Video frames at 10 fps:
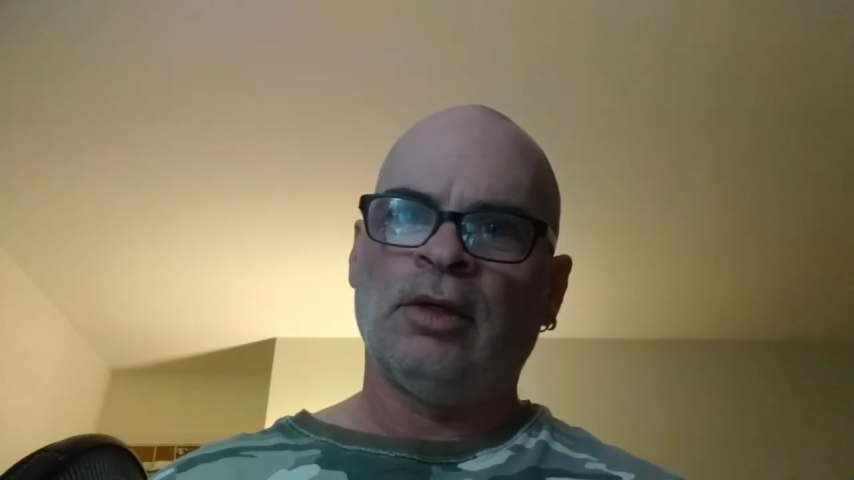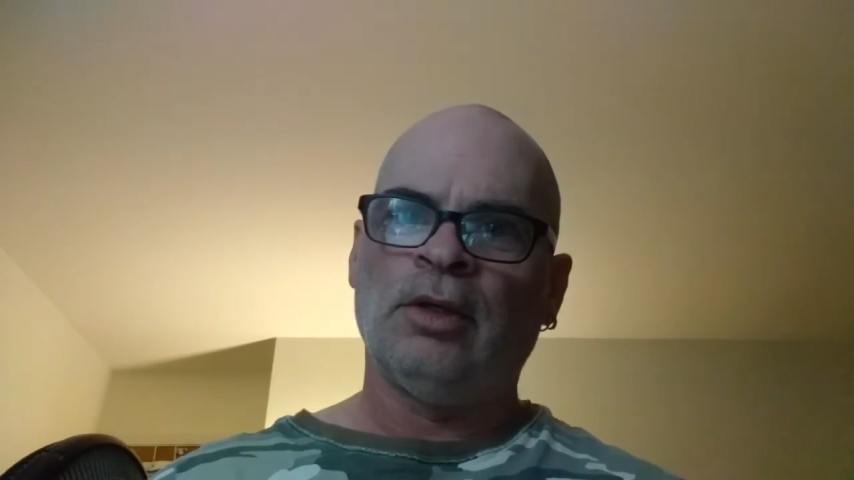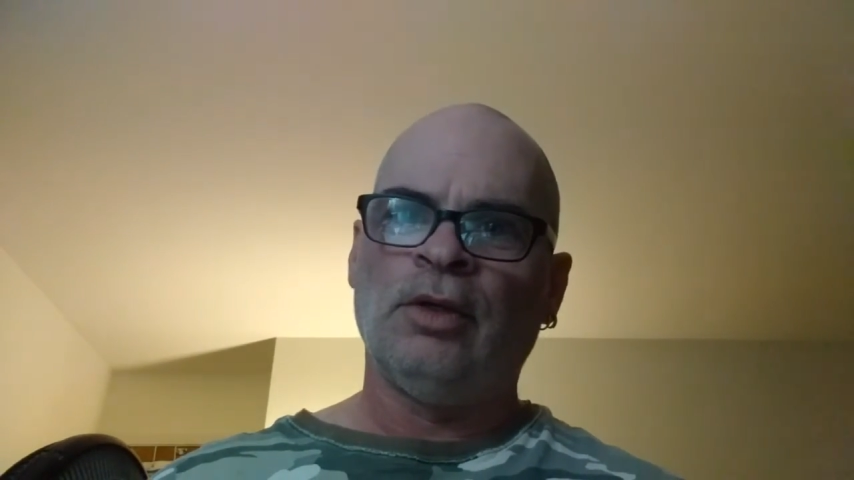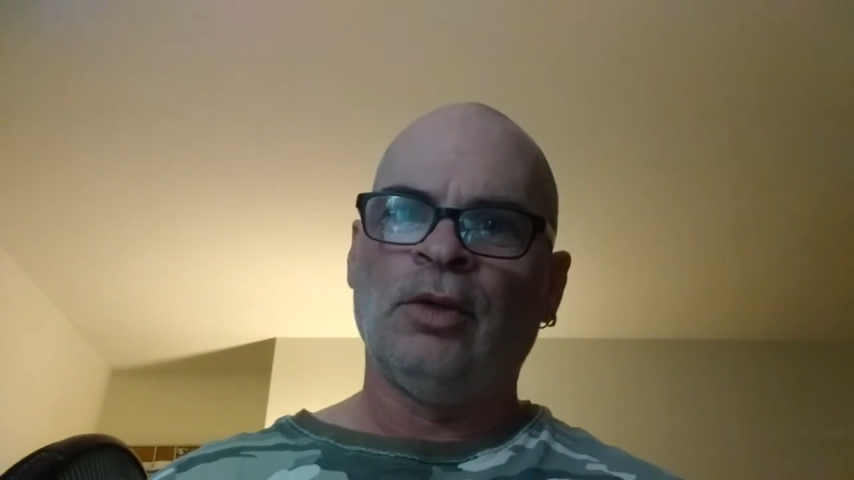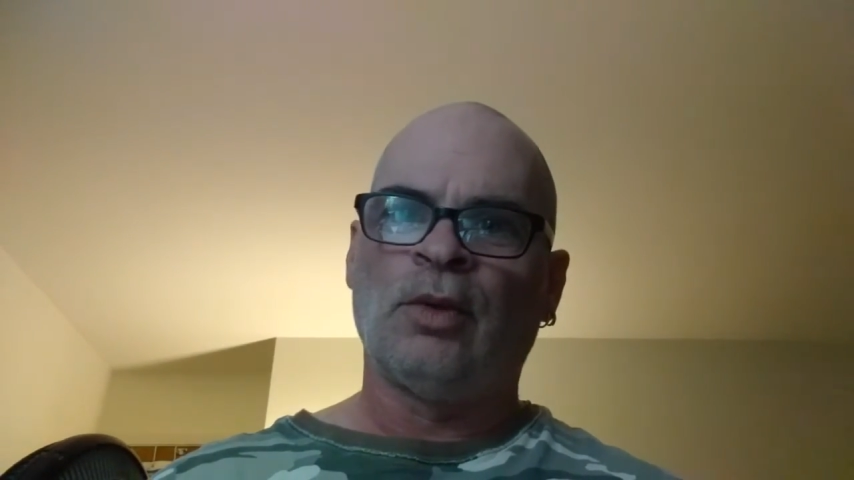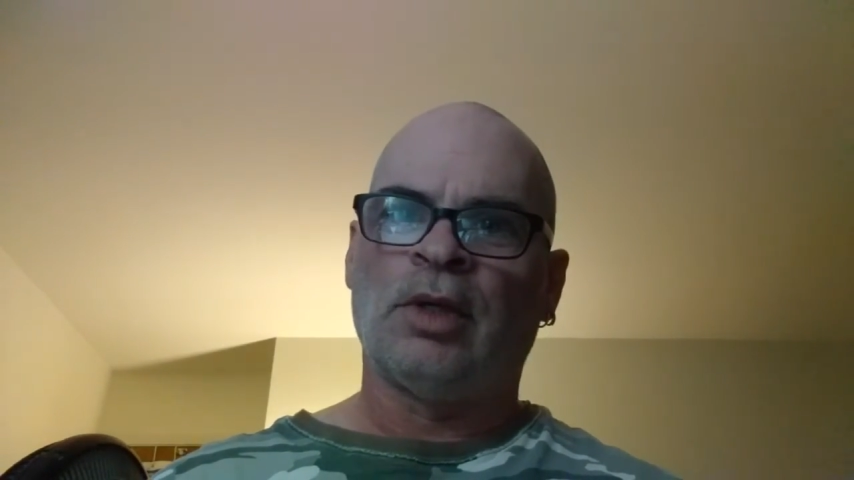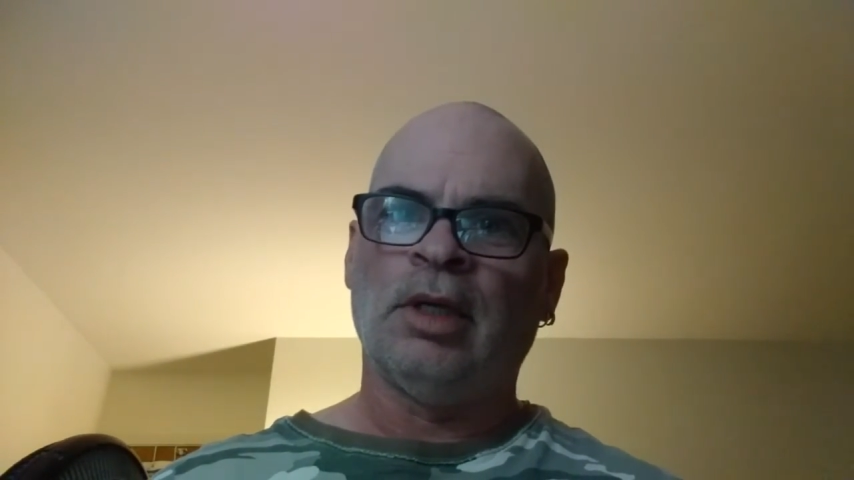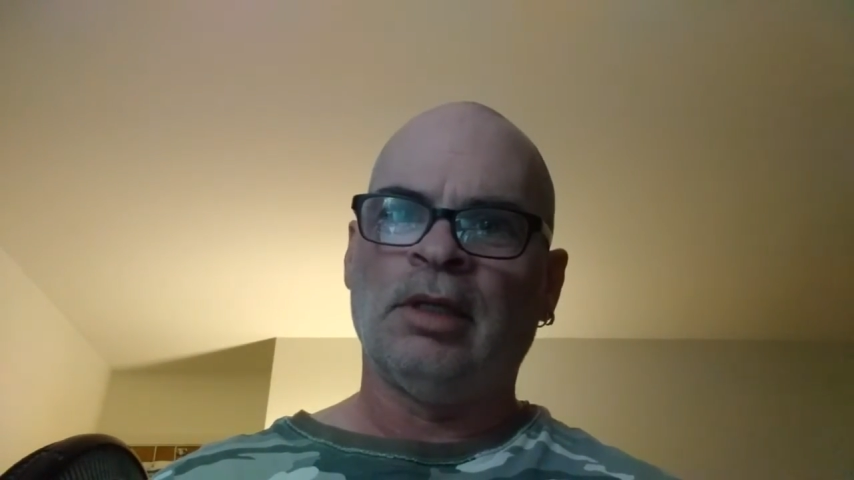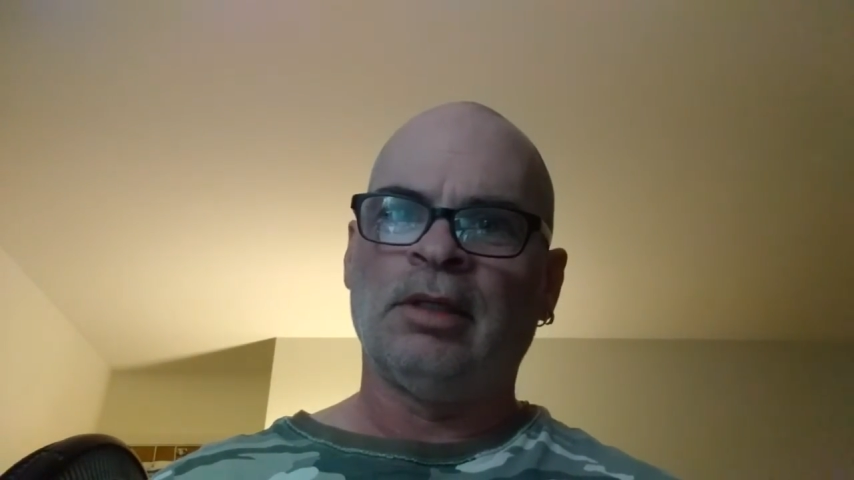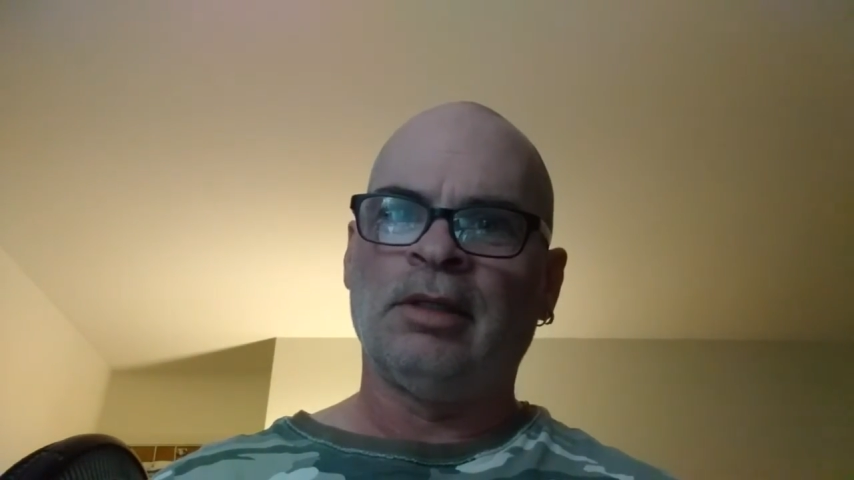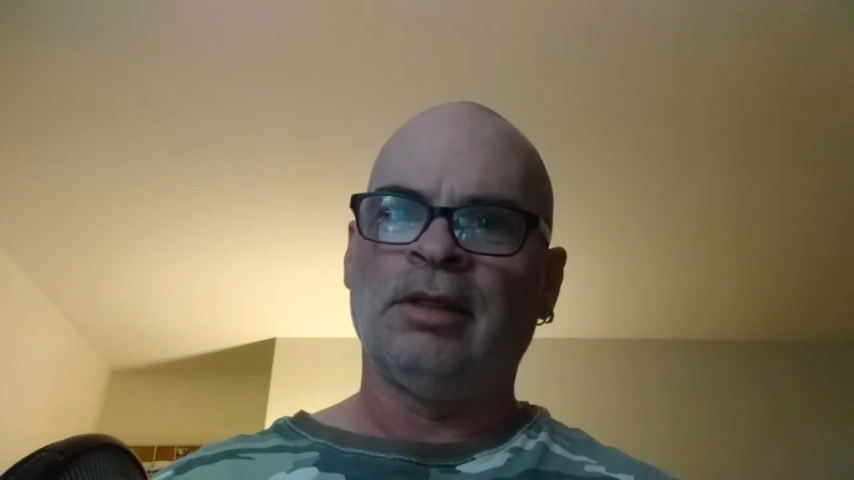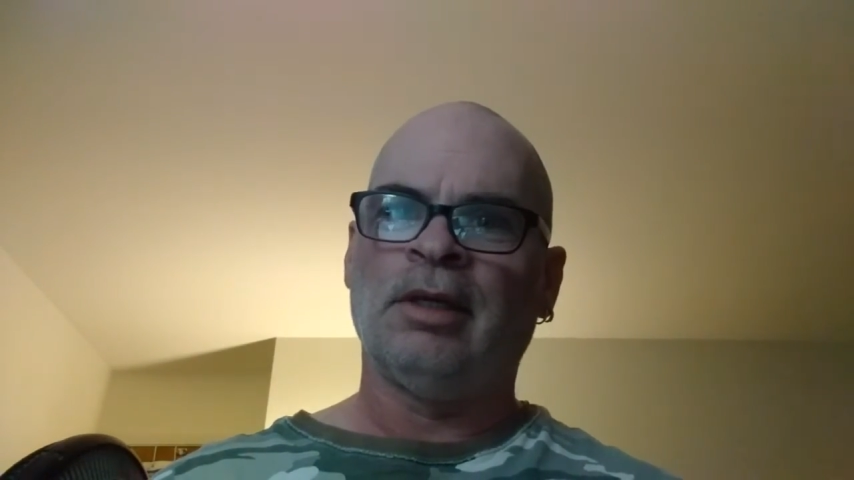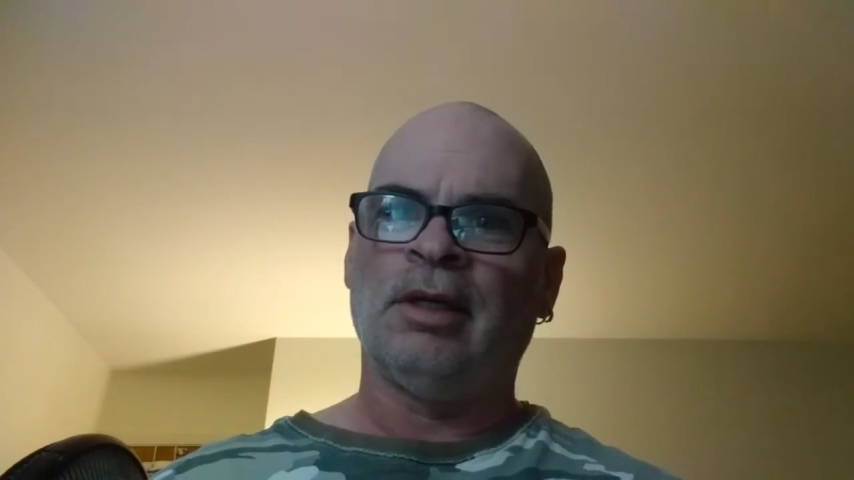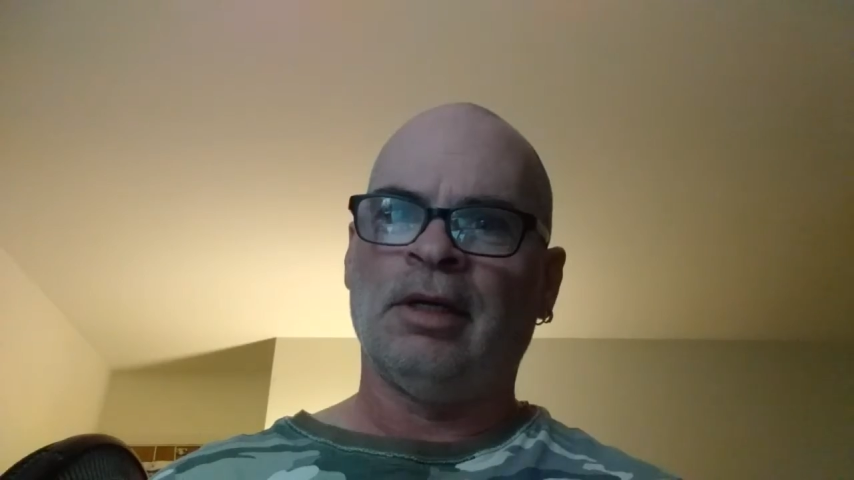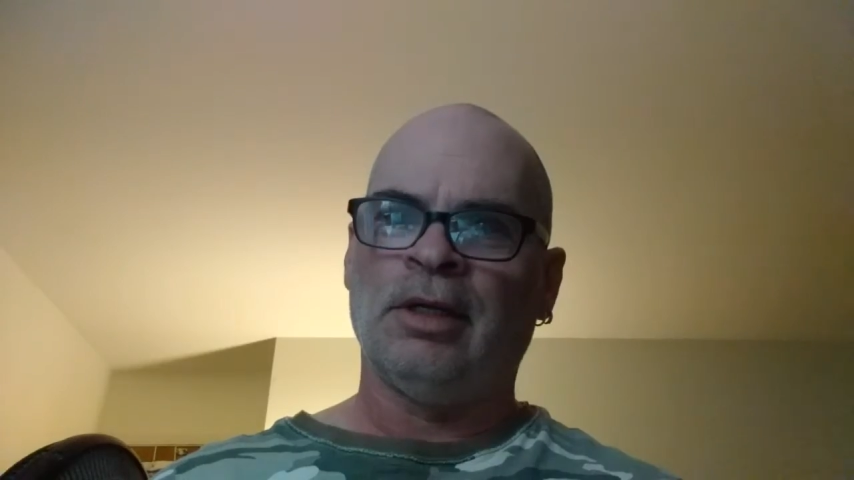you can
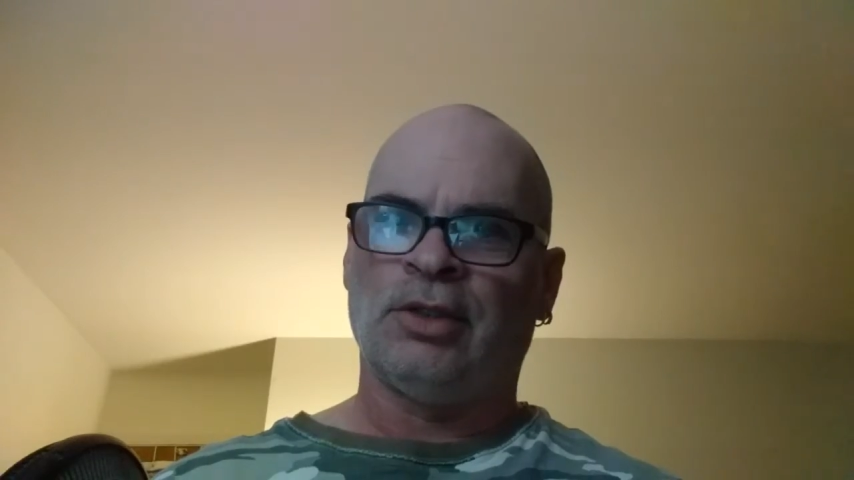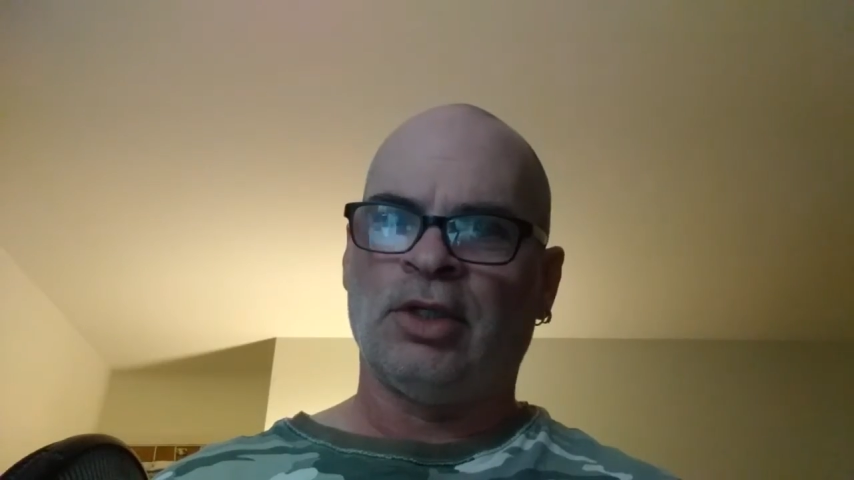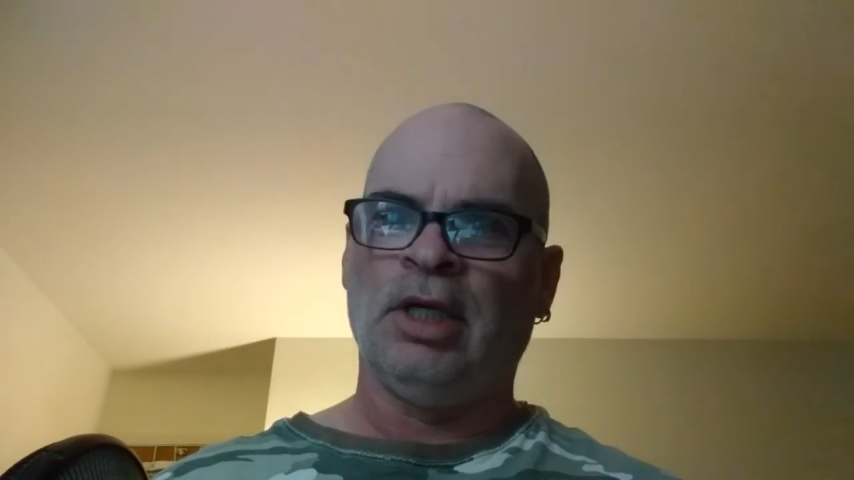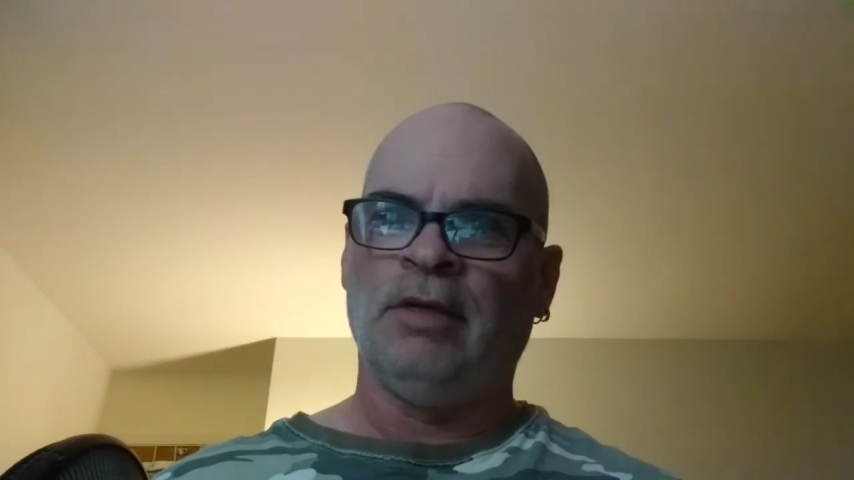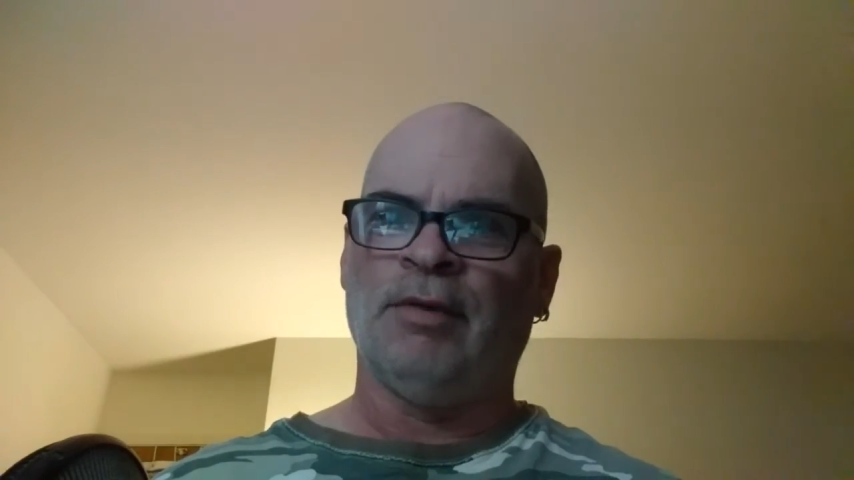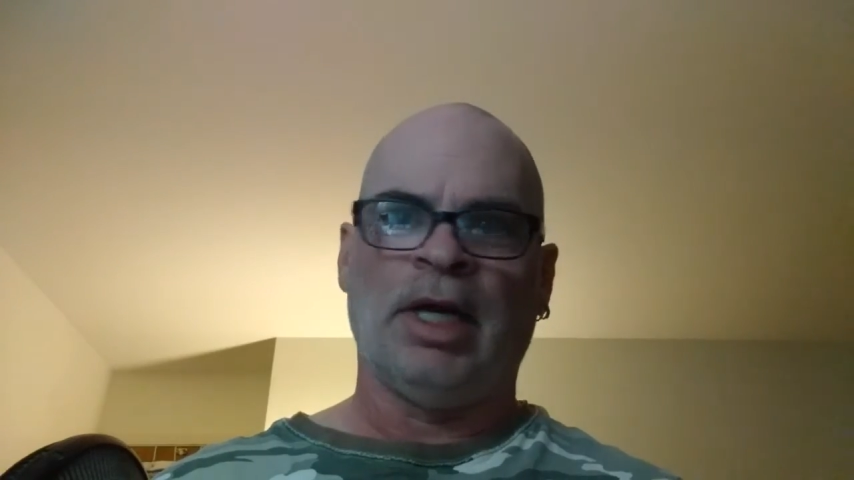achieve